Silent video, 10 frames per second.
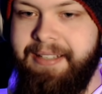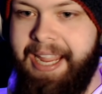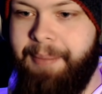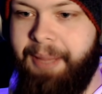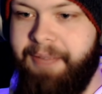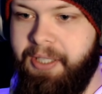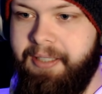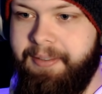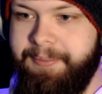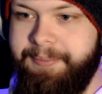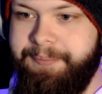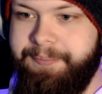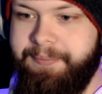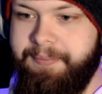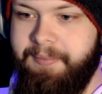Damn, left hook.
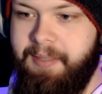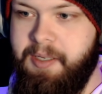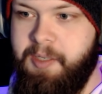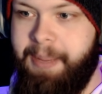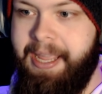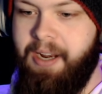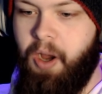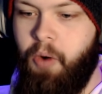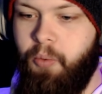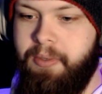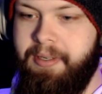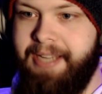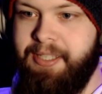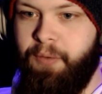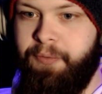Spin. Oh,
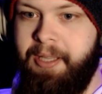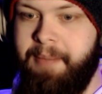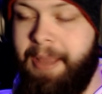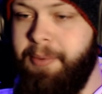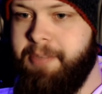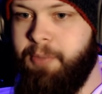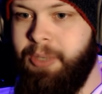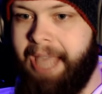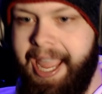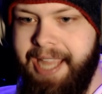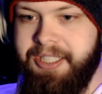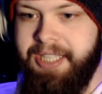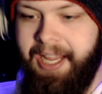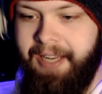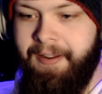nice little flip. That was some Liu Kang
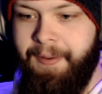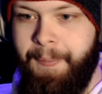shit.